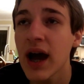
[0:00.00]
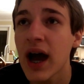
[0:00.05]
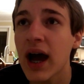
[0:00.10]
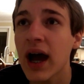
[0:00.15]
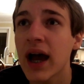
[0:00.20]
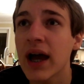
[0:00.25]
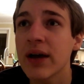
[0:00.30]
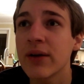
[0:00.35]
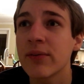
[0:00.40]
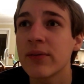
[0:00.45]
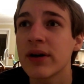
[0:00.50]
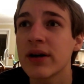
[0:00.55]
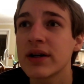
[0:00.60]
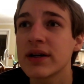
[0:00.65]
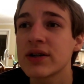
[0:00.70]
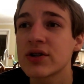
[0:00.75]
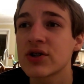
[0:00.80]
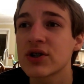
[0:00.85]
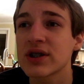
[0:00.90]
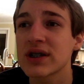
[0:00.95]
I
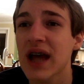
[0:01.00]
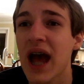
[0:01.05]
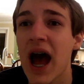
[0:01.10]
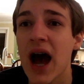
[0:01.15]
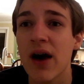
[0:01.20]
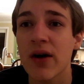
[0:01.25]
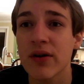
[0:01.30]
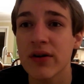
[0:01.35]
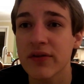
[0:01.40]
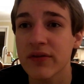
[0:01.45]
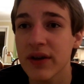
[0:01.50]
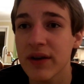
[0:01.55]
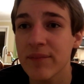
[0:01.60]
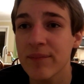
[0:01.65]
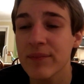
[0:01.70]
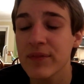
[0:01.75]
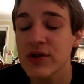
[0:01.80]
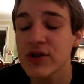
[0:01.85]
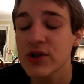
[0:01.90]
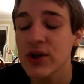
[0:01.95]
was just out of it.
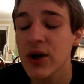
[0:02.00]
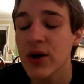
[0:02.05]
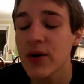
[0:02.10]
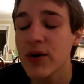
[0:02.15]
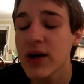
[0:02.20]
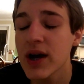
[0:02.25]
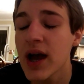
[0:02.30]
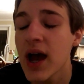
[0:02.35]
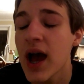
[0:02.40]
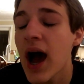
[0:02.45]
So